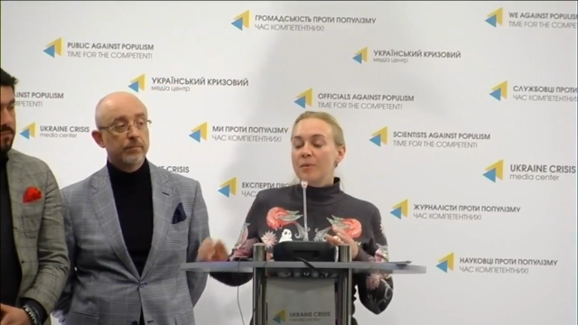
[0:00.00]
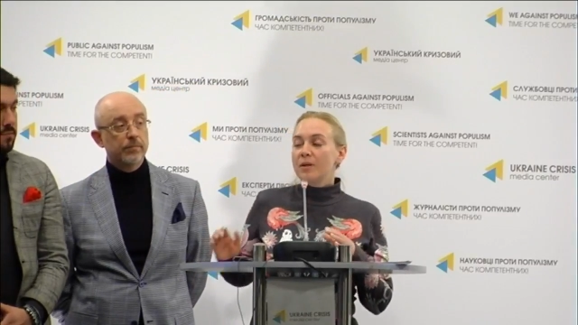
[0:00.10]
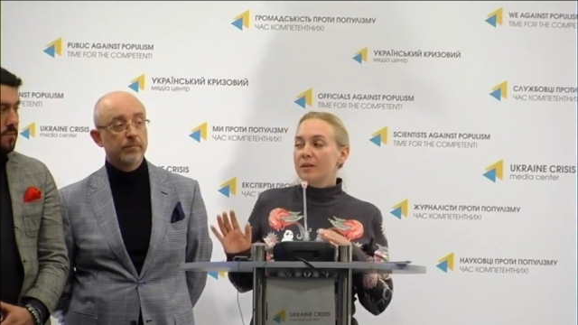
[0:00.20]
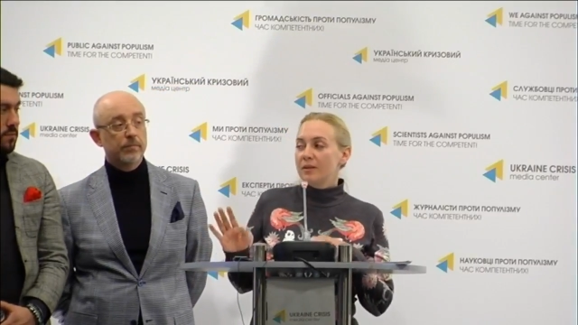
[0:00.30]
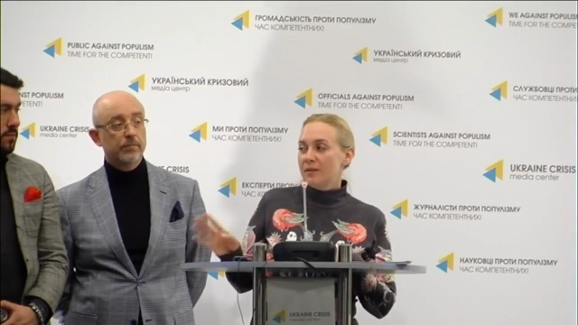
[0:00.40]

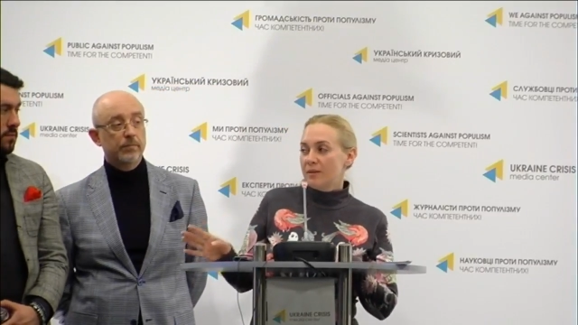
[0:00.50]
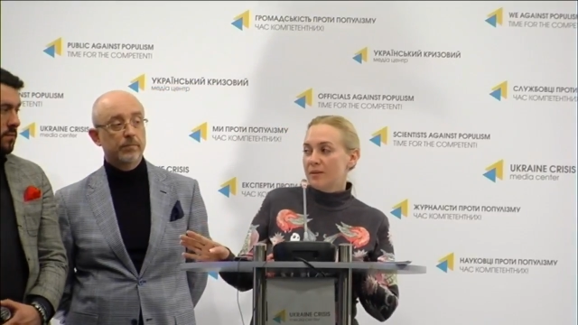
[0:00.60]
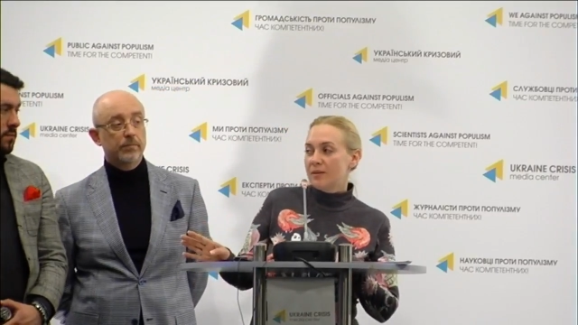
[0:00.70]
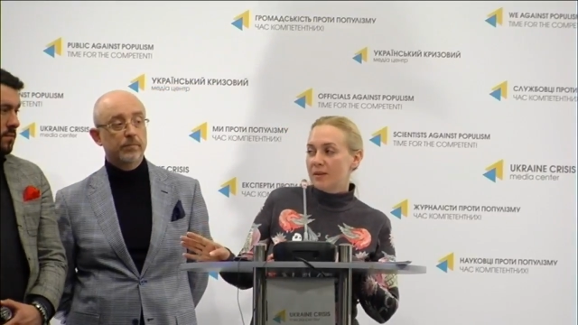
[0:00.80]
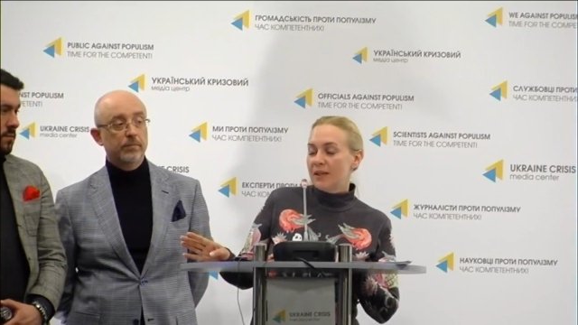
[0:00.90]

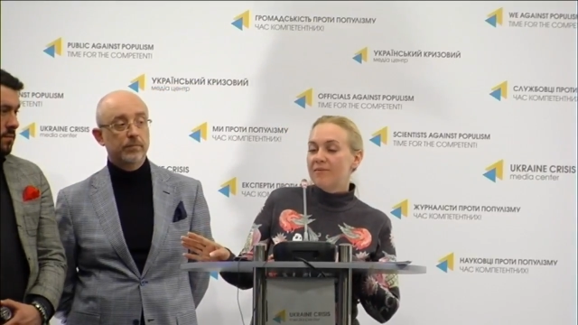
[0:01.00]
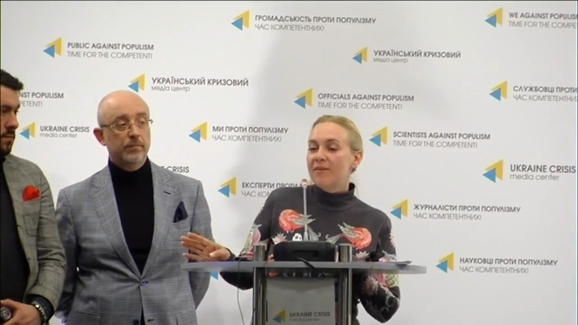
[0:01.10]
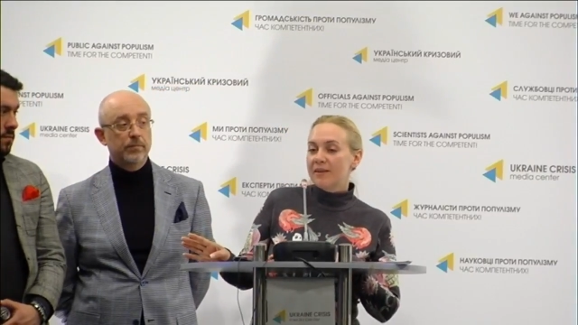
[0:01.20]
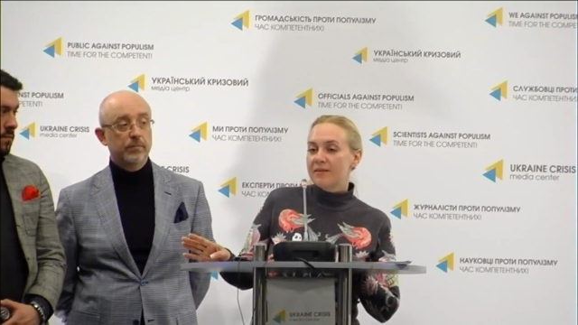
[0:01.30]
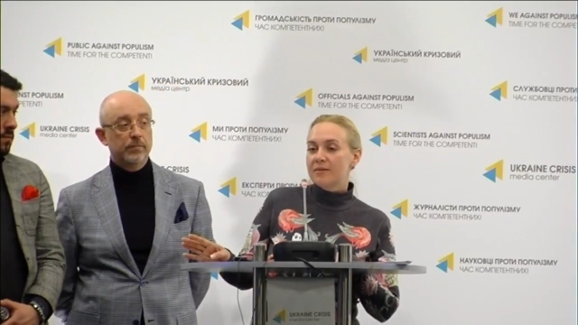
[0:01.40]
Speaker 1: uh,
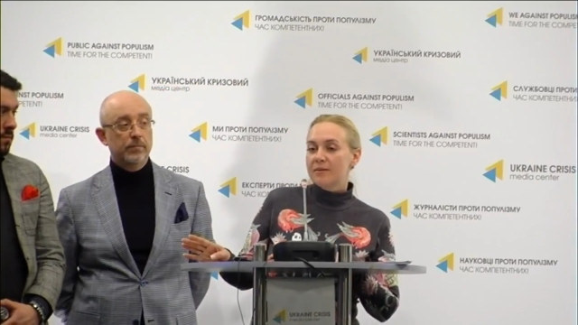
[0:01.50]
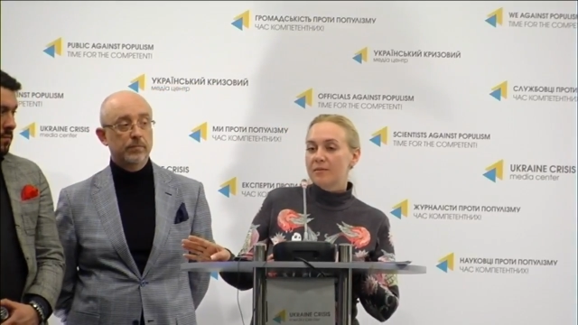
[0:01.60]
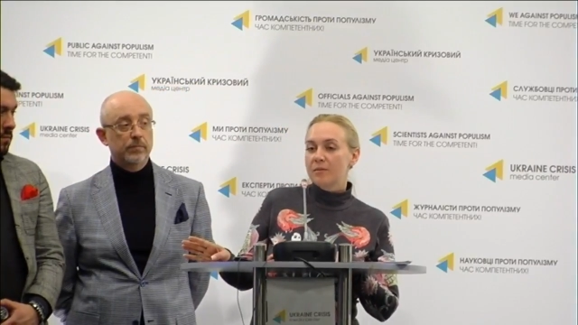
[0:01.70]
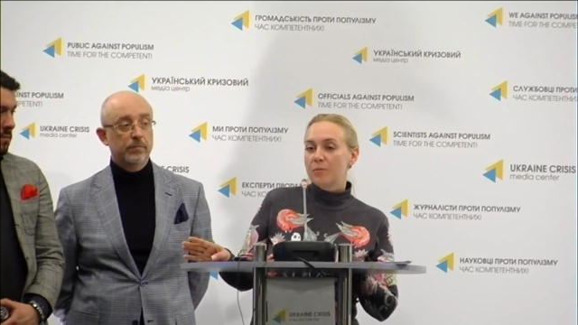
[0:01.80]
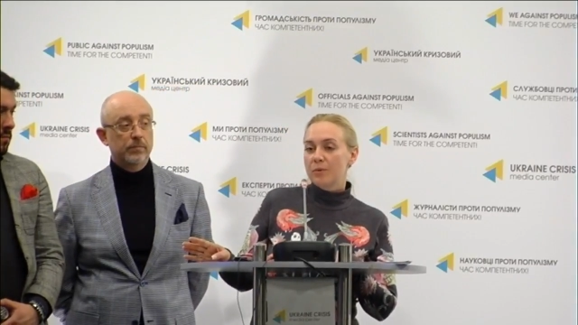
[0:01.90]
events
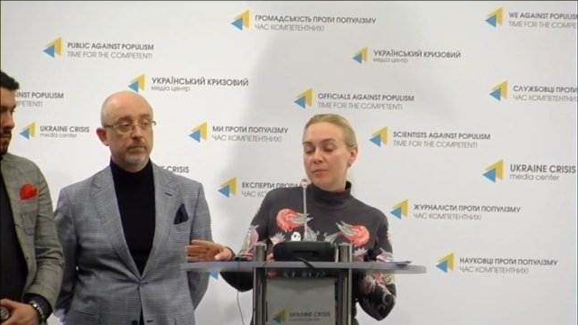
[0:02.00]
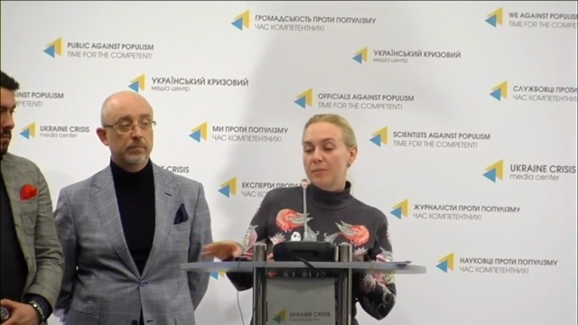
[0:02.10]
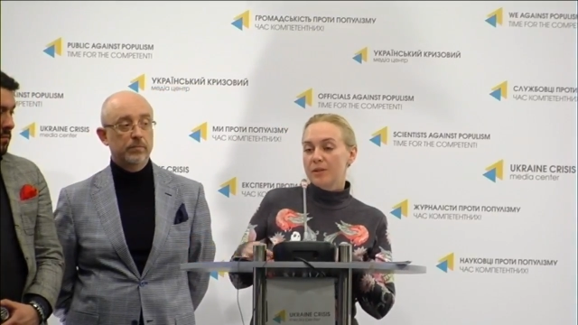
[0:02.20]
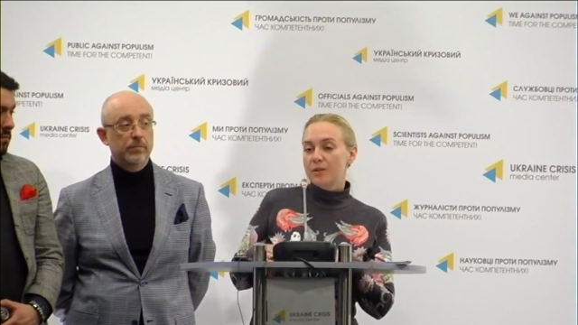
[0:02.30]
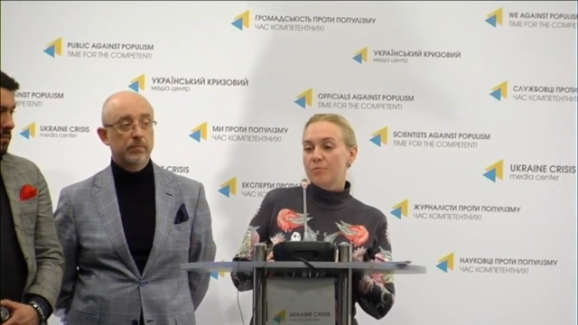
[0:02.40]
will
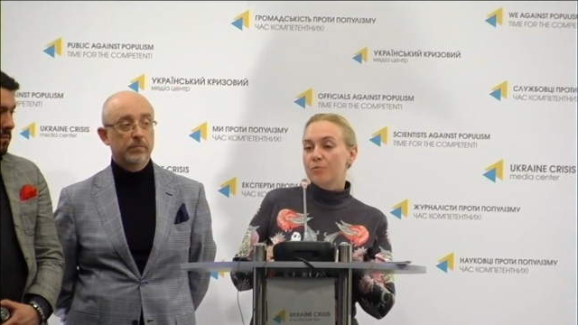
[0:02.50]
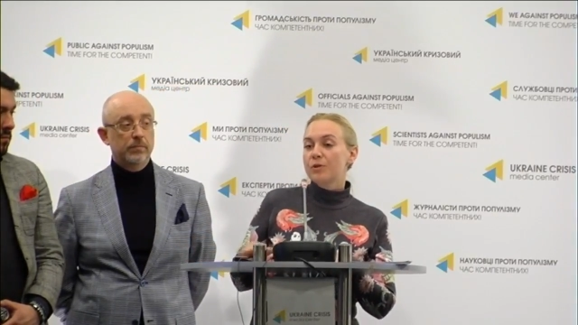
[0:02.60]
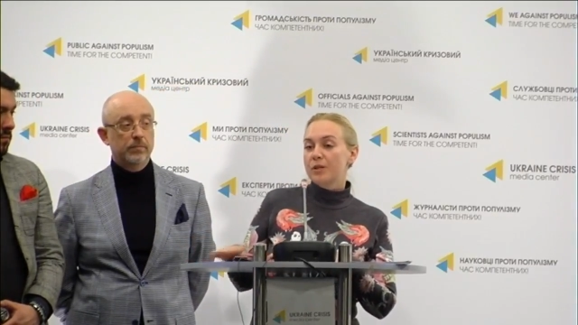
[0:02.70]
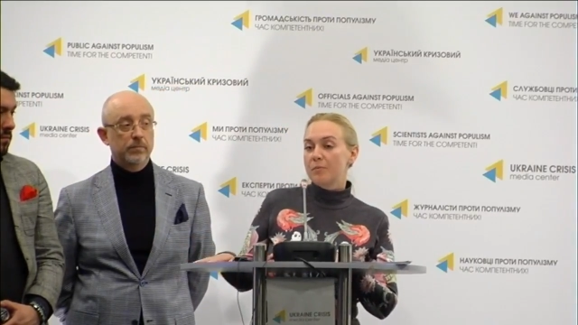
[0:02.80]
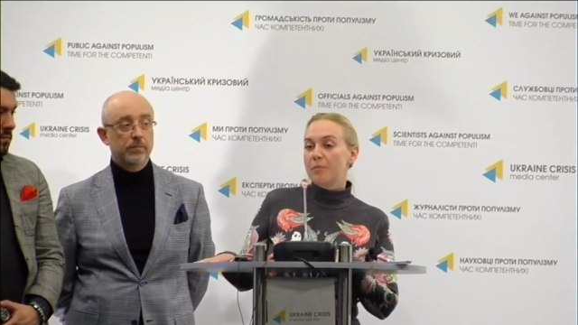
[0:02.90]
be
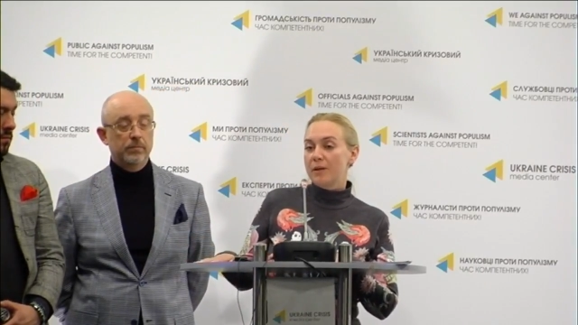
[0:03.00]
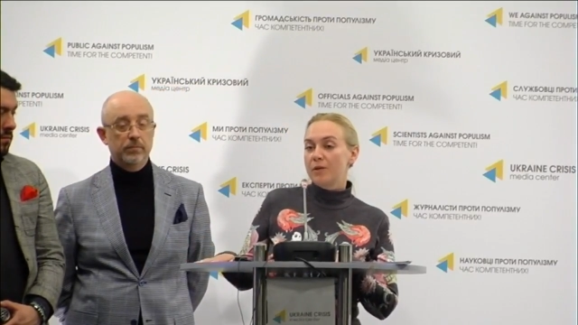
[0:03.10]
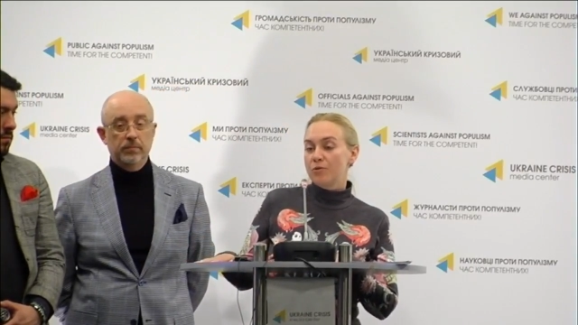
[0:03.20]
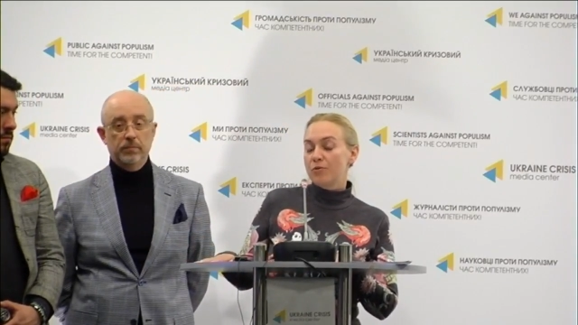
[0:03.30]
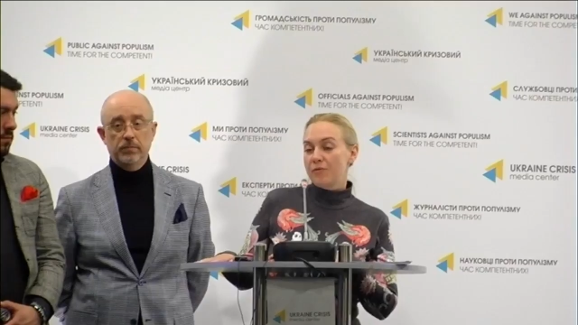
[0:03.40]
supported by
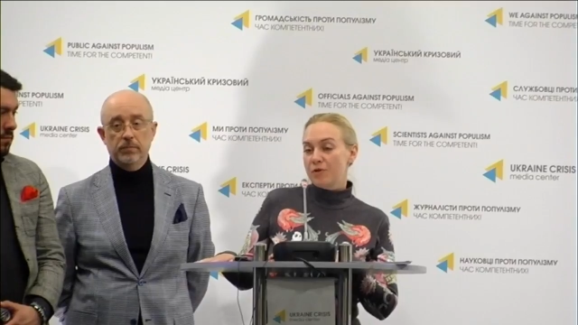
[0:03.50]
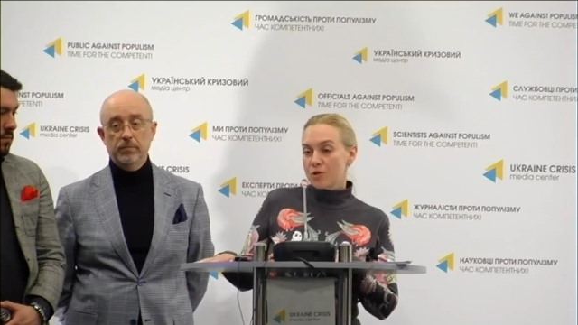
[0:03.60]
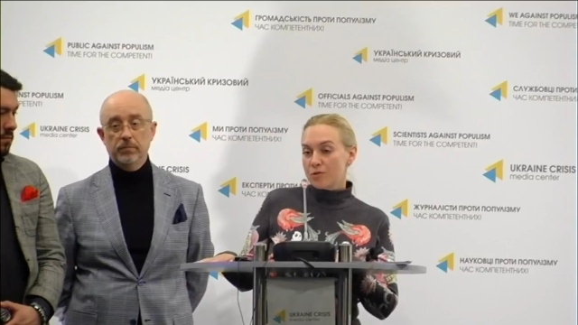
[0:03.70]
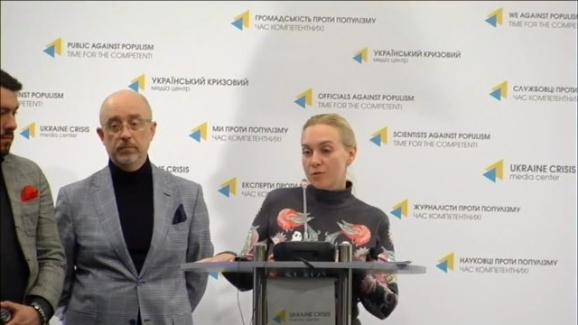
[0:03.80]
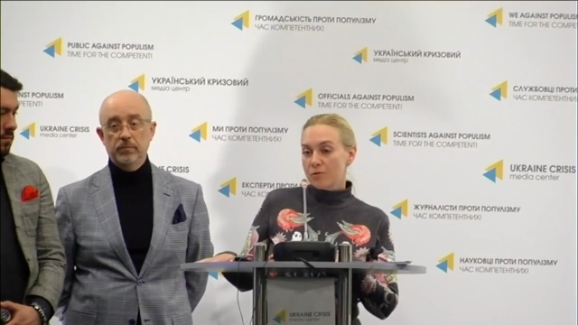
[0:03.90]

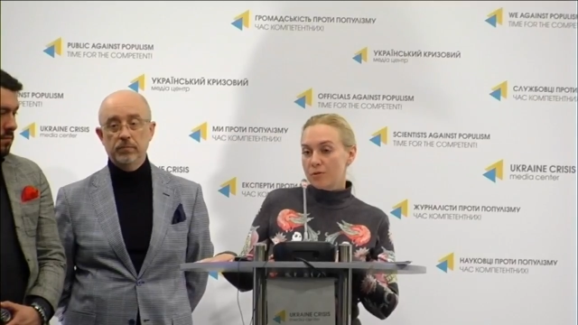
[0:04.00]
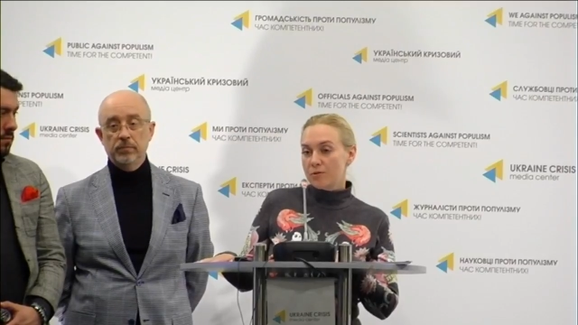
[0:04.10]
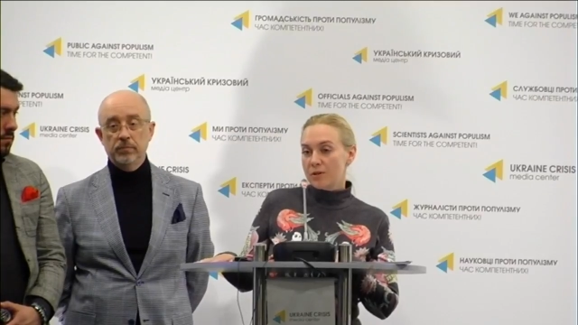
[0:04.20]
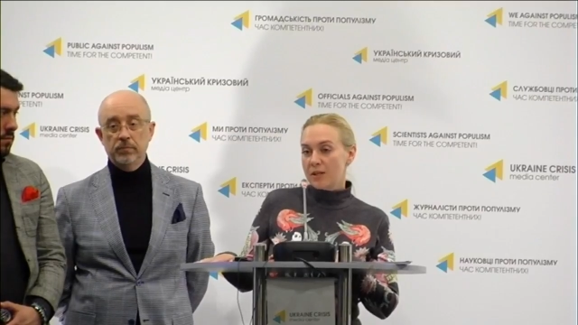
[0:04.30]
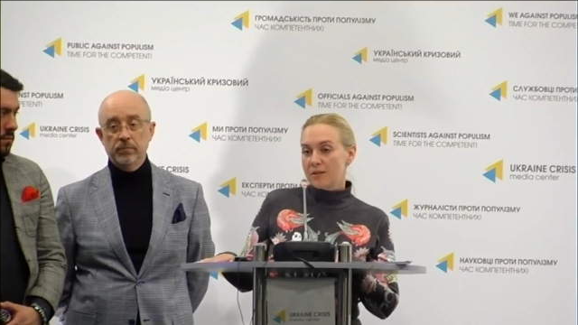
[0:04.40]
Eurovision Song
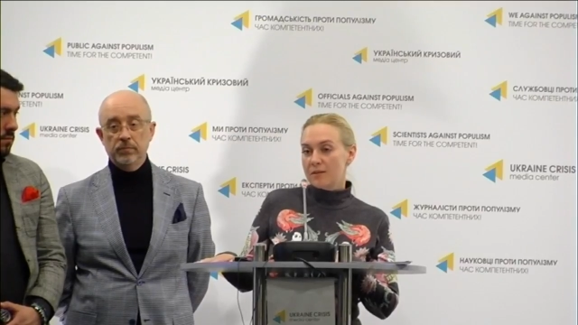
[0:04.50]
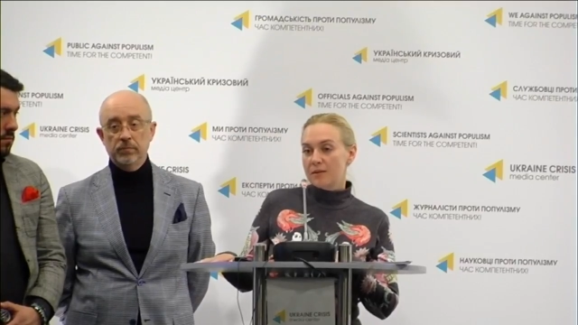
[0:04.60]
Contest.